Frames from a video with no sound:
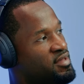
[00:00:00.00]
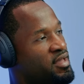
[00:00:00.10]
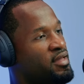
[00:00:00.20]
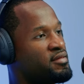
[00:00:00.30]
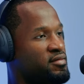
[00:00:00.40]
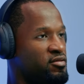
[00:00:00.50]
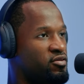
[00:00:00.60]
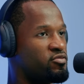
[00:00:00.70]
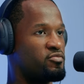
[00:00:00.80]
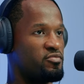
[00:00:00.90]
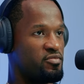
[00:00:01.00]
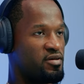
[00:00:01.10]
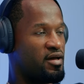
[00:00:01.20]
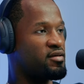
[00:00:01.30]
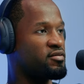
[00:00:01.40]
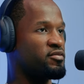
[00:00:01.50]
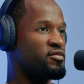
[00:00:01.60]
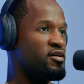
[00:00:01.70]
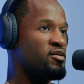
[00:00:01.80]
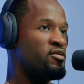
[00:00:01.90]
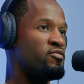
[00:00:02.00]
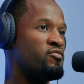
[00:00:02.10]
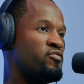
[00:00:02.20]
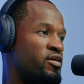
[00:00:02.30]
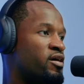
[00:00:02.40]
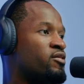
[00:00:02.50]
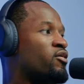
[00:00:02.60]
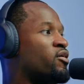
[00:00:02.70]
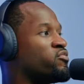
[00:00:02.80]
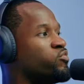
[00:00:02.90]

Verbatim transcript: and you know kind of veer off